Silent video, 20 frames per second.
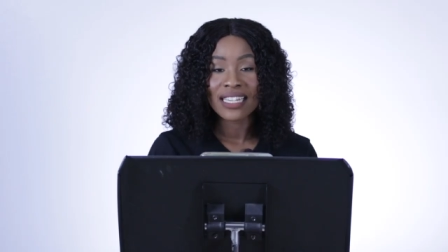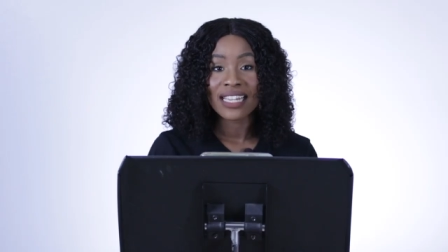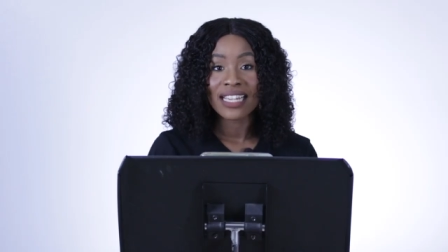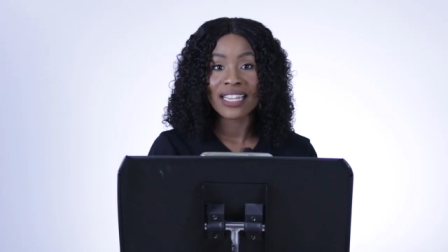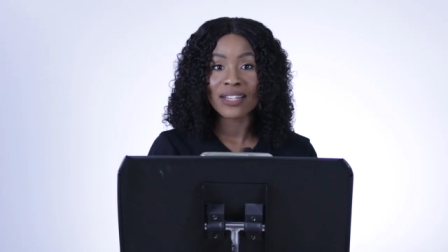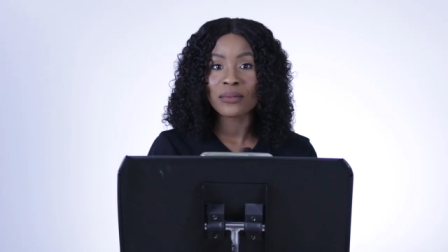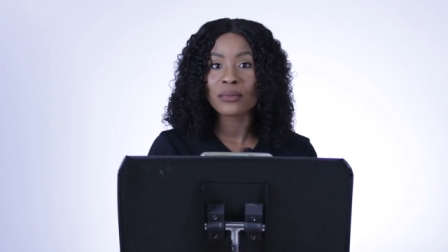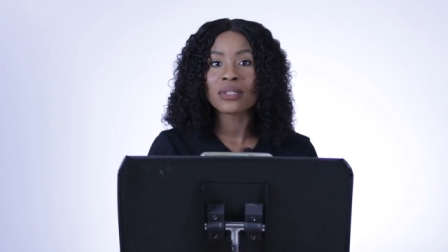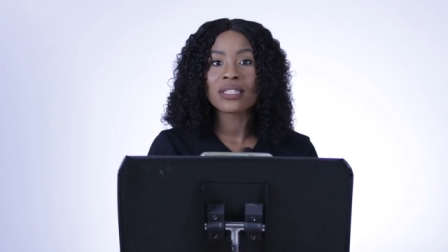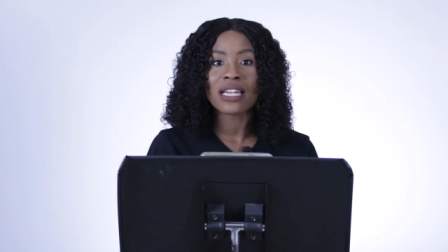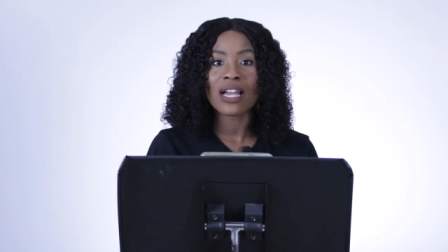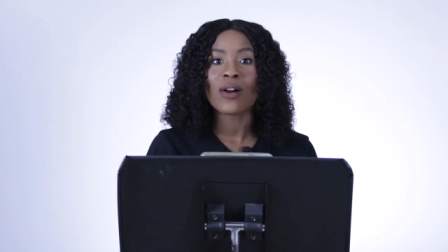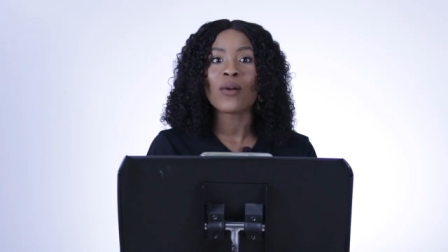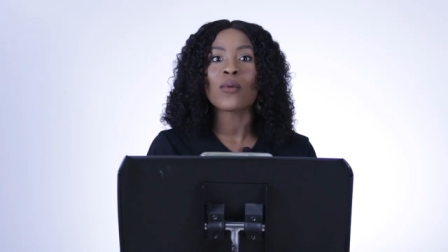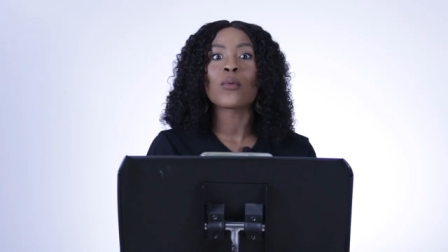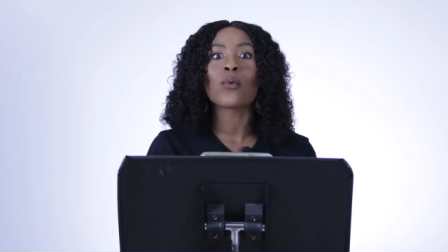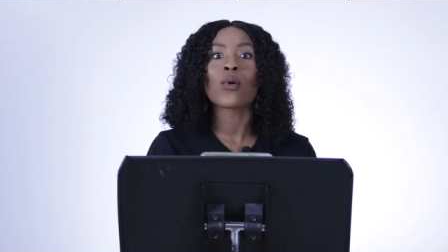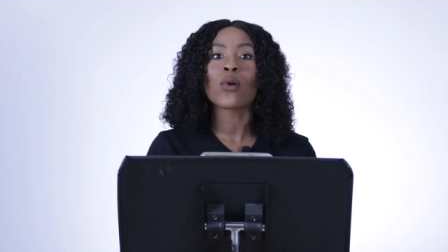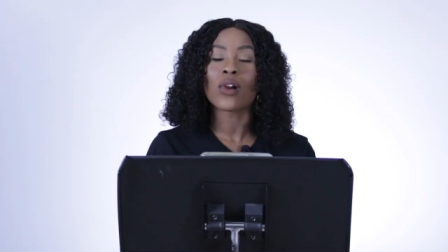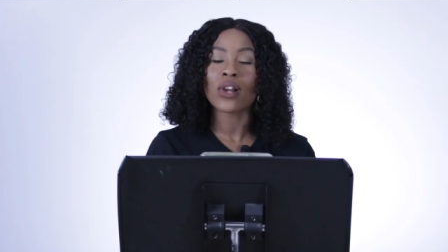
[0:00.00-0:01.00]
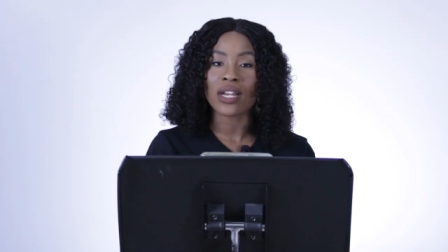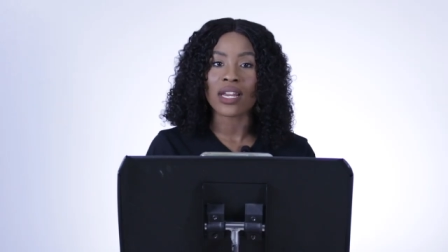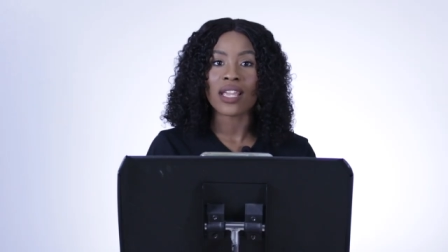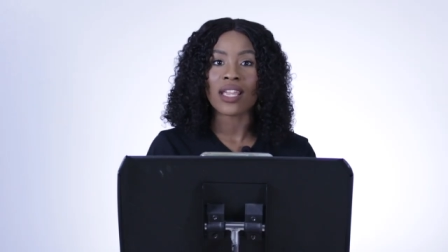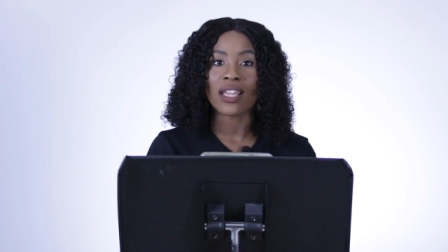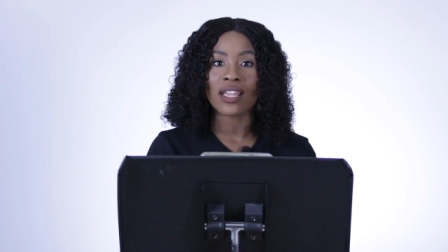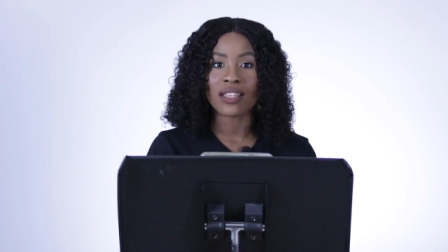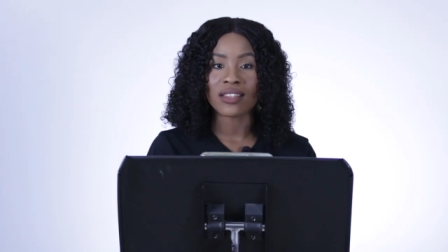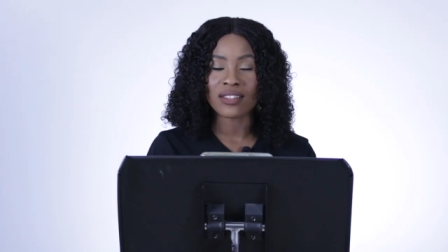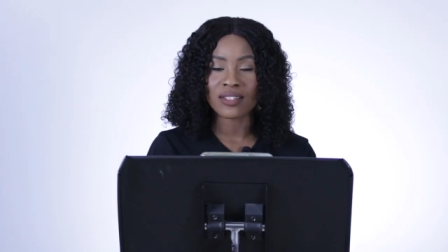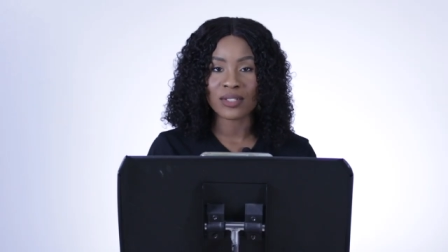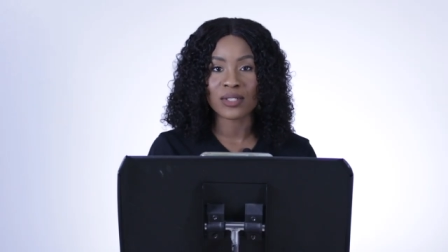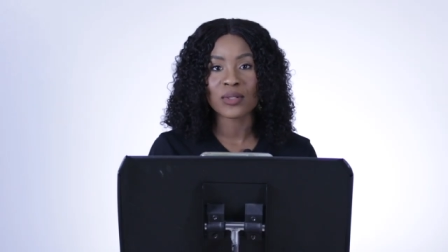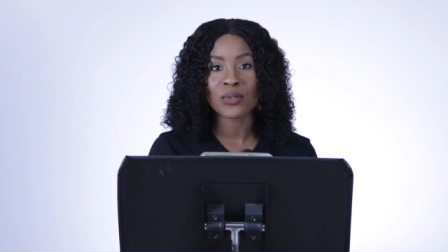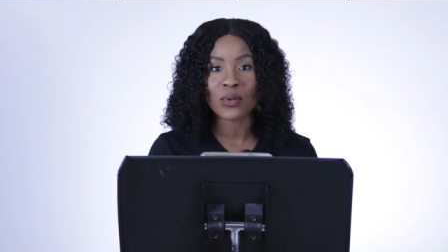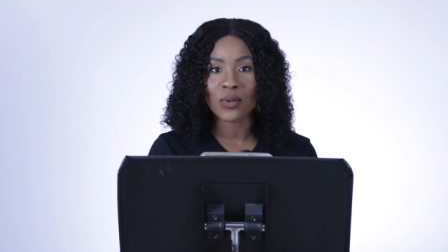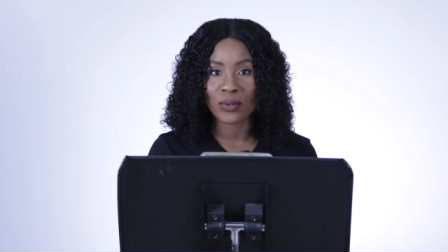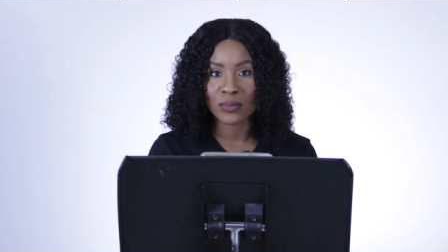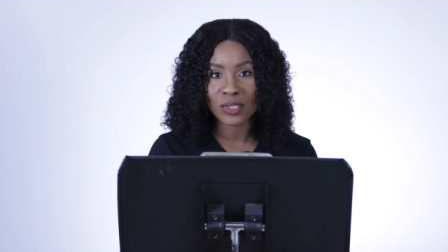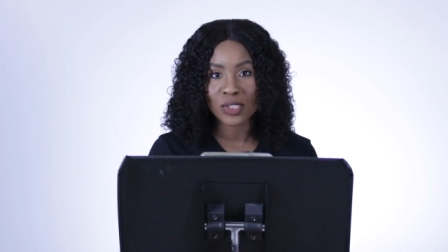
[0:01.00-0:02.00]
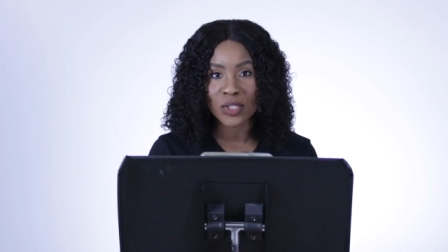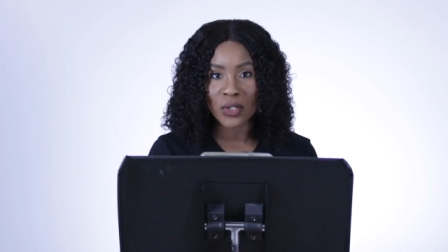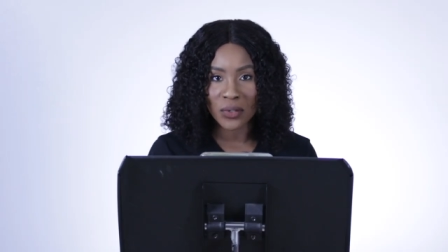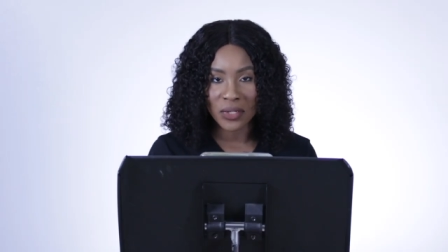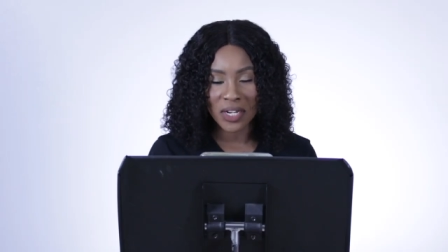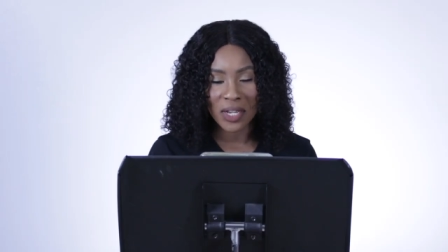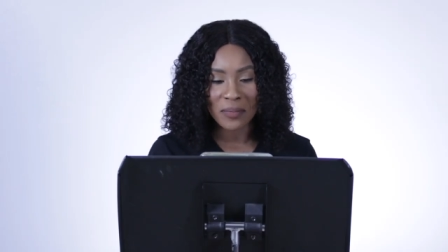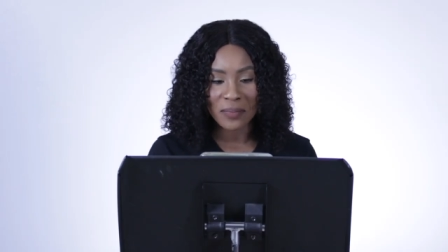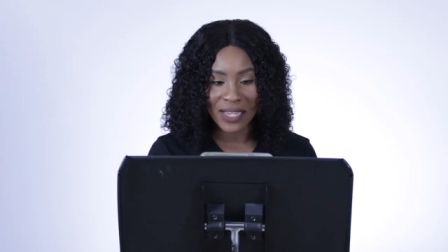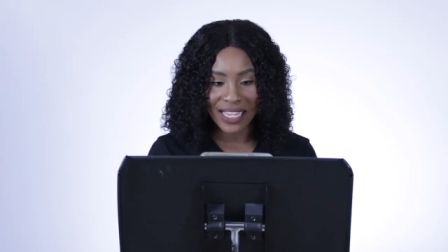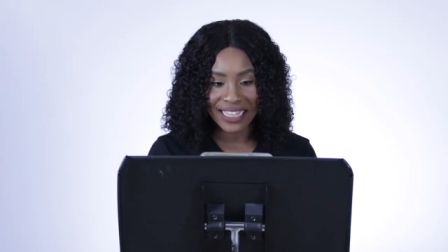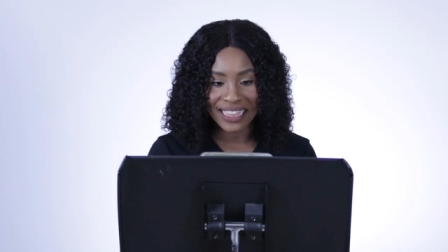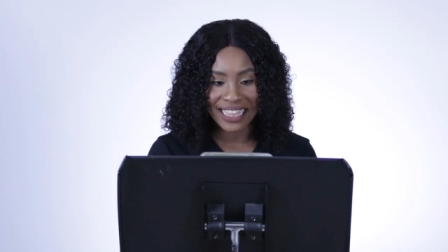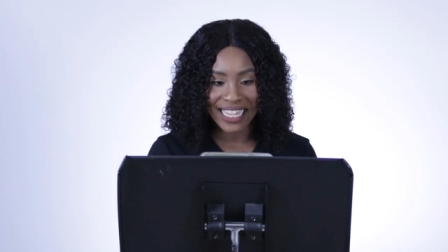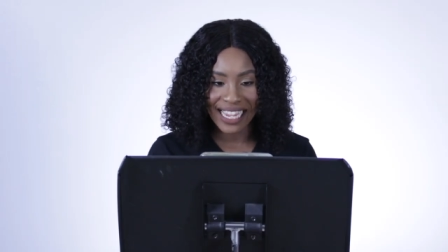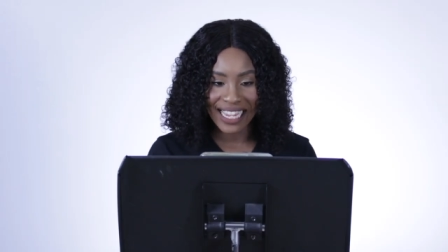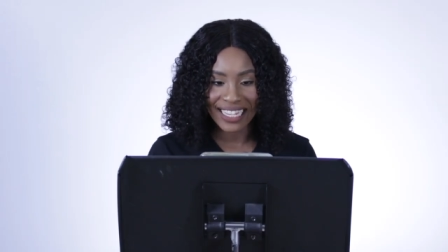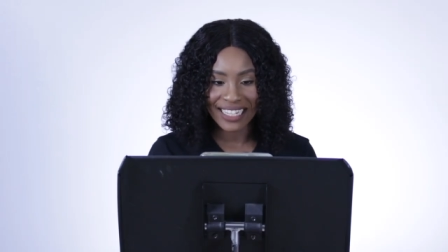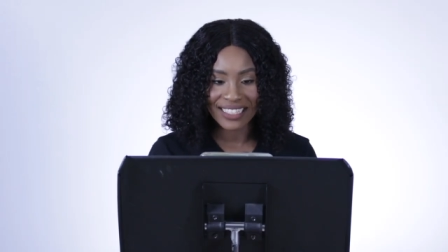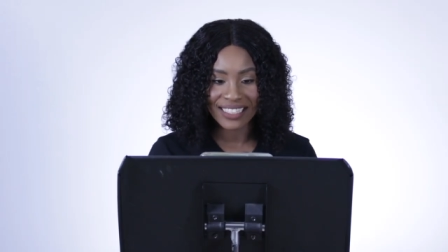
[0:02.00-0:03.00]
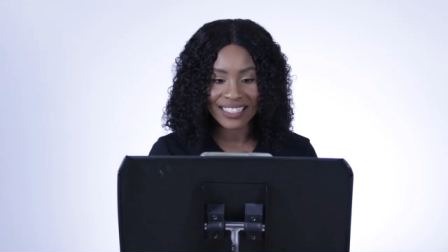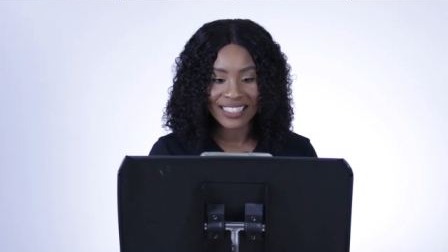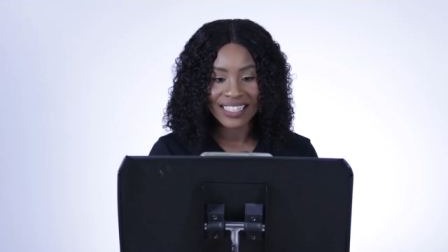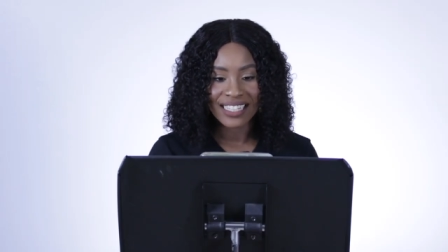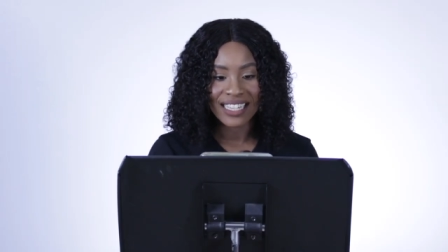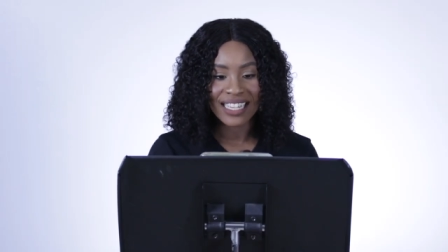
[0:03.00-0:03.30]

And without warning, the storm showed up at that.